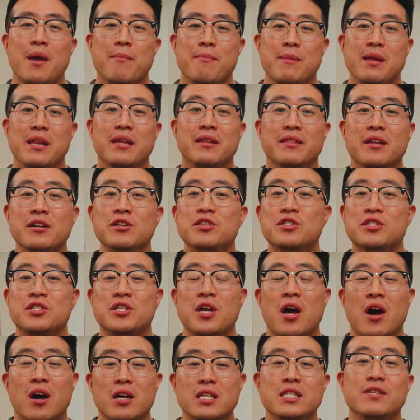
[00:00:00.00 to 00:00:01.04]
meaning there's
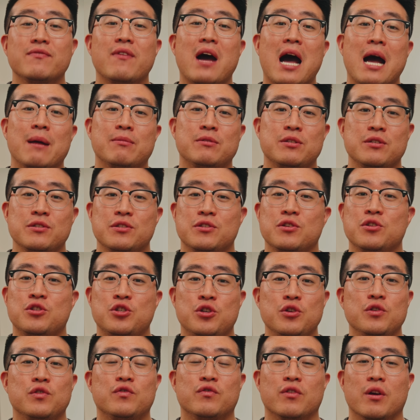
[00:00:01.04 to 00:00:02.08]
tons of options to
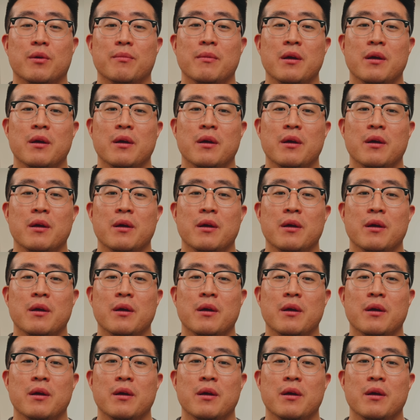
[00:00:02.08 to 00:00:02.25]
choose from.